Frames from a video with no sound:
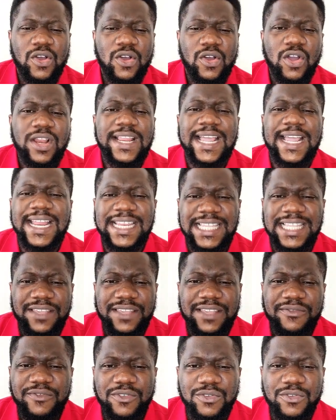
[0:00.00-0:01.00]
God can
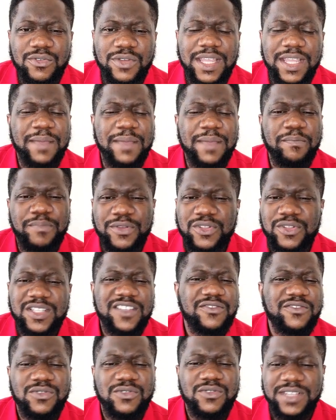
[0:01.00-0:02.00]
give you a
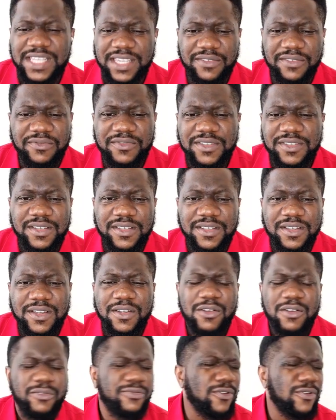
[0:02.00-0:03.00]
beautiful gift
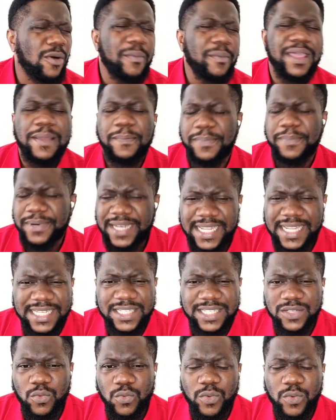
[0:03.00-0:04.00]
from a
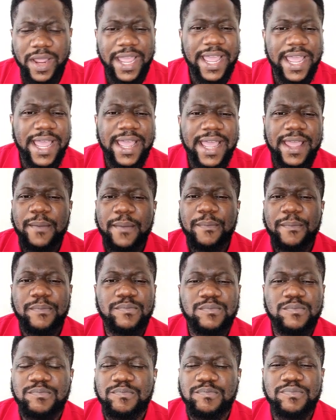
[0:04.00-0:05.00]
place where,
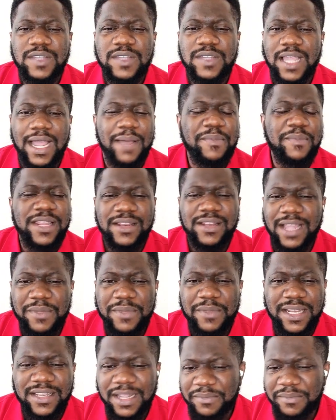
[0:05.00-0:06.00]
I mean,
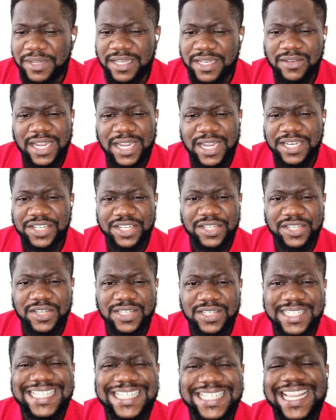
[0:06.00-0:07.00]
I mean, I mean, look at Jesus.